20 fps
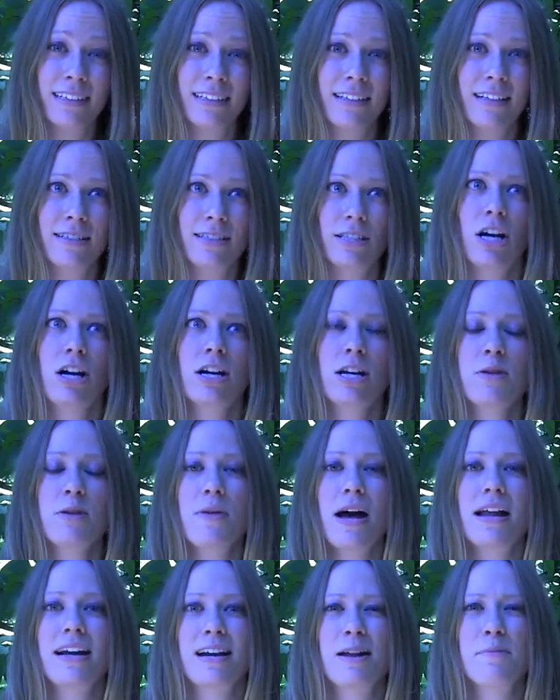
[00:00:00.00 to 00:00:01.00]
is talking
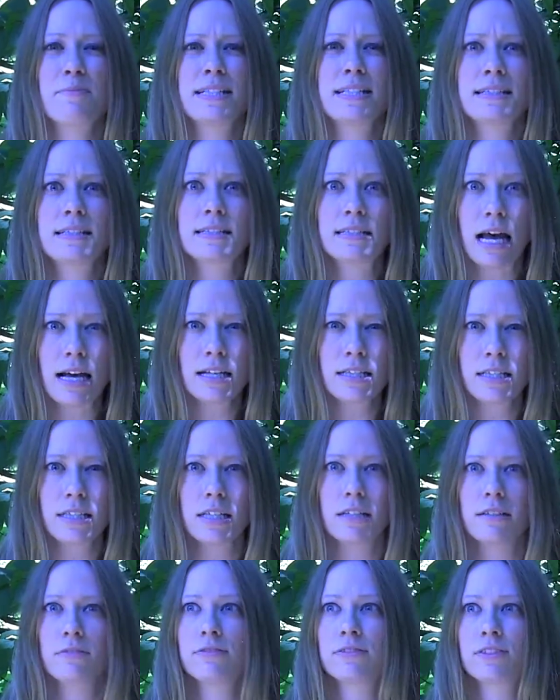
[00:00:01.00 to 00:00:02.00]
about an
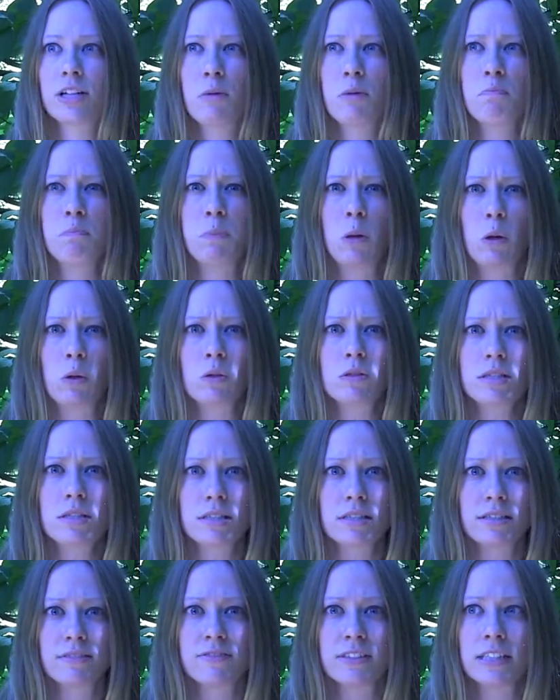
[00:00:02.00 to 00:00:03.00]
obsessive,
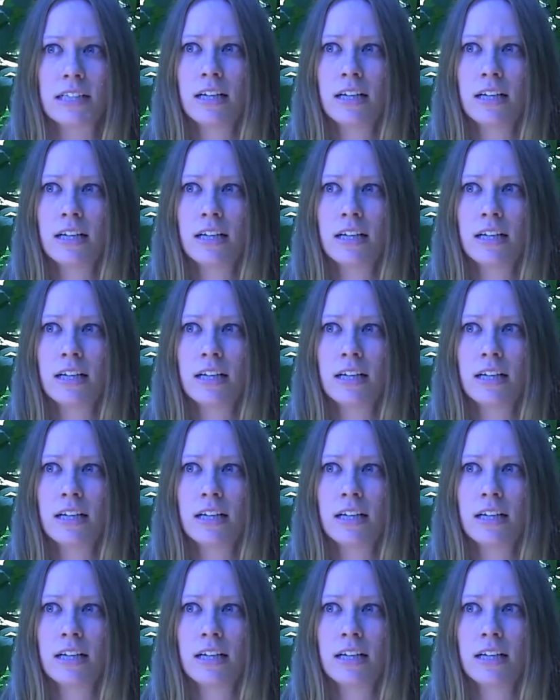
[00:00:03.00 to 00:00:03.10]
compulsive,